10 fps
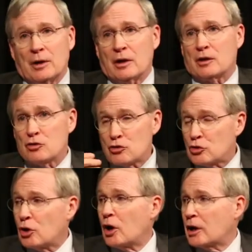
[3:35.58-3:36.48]
that
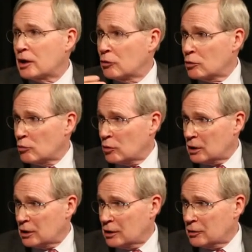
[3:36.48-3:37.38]
Americans talking with
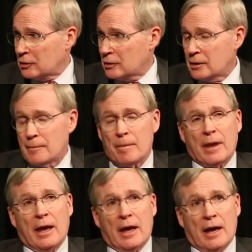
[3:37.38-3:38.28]
one
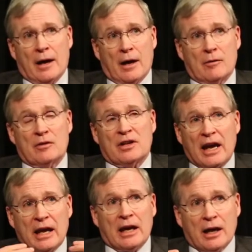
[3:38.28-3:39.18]
another,
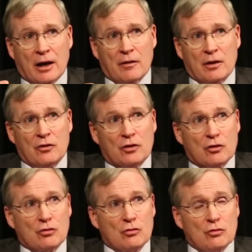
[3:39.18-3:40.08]
taking on
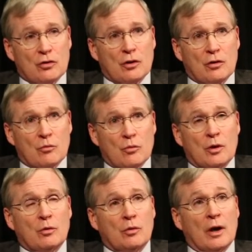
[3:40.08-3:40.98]
these issues,
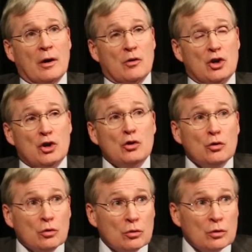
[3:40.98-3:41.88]
that
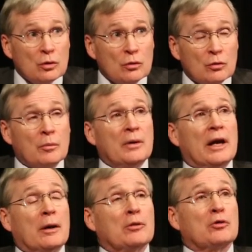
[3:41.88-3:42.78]
you will
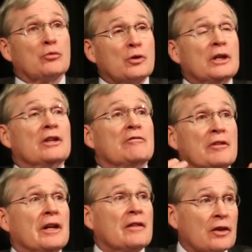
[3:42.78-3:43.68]
be able to
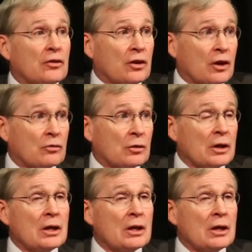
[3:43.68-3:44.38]
reinvent this country.